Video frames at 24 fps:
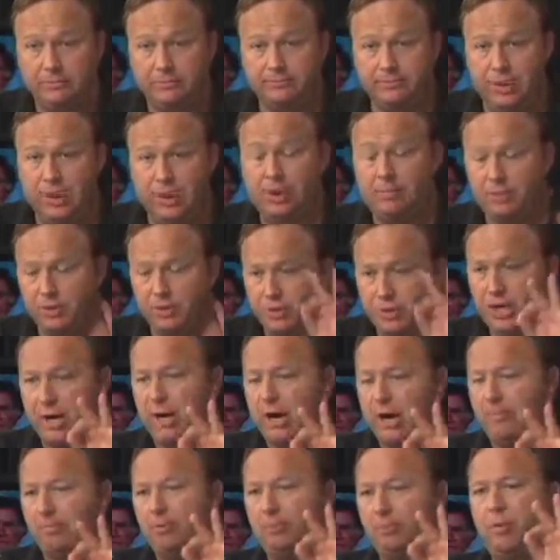well. I'm going to
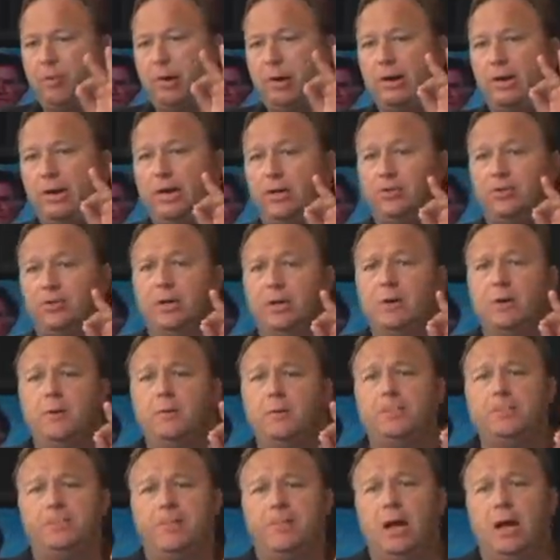shut up. The point is,
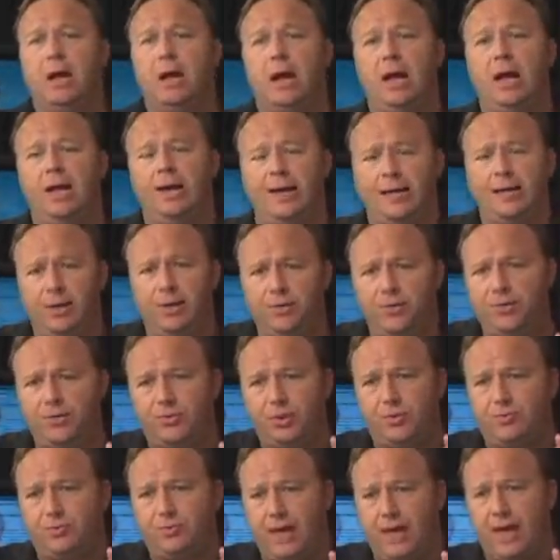uh,
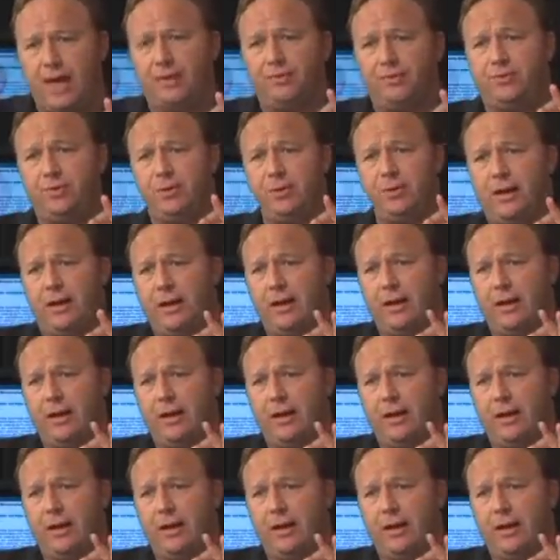is that